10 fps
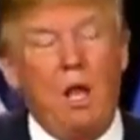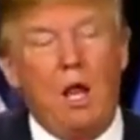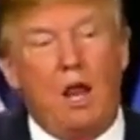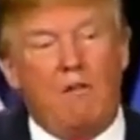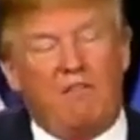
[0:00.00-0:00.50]

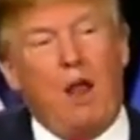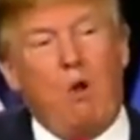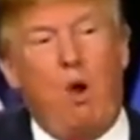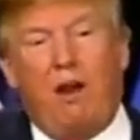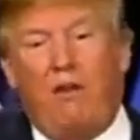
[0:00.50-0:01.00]
If they
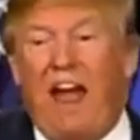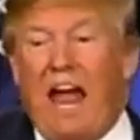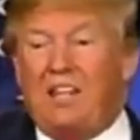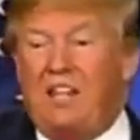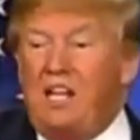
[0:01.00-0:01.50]
would have
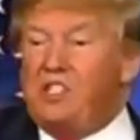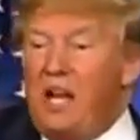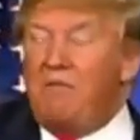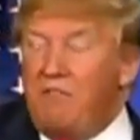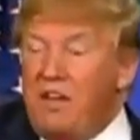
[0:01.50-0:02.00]
had these
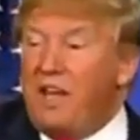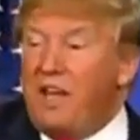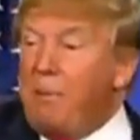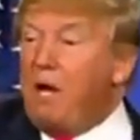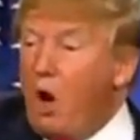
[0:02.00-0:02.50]
Humvees, they'd
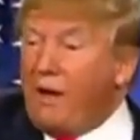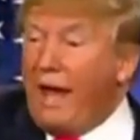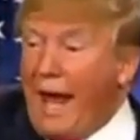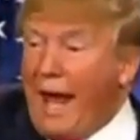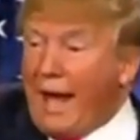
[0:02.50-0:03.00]
be
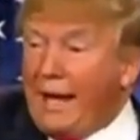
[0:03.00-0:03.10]
okay.